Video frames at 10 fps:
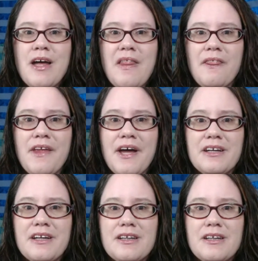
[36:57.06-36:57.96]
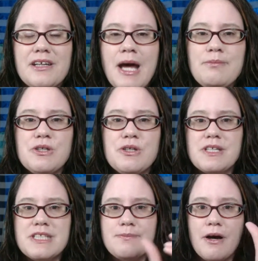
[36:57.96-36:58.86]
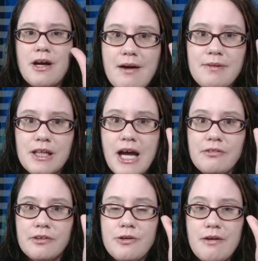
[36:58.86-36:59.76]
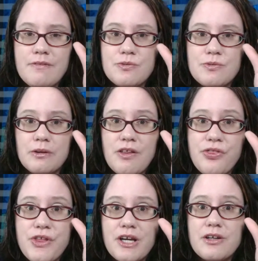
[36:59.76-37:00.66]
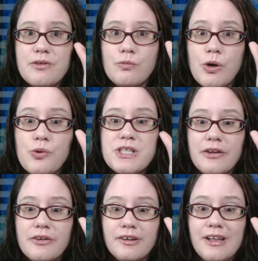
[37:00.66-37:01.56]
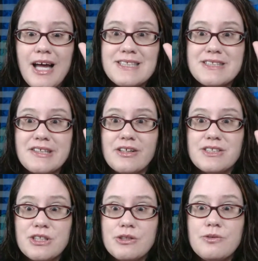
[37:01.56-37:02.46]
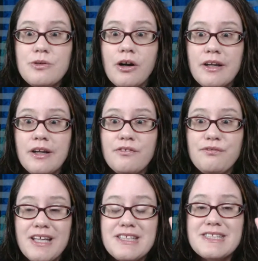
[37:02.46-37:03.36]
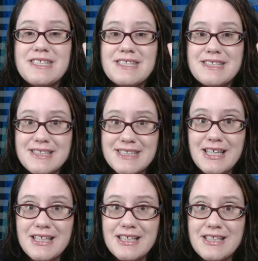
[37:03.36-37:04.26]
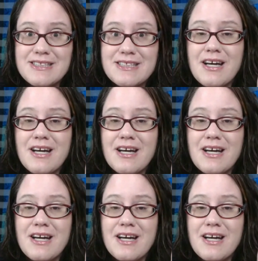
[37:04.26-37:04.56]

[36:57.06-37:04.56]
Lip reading: that Neptune is about having, how you have these really thick rose-colored glasses on. So you are in the fantasies and insanities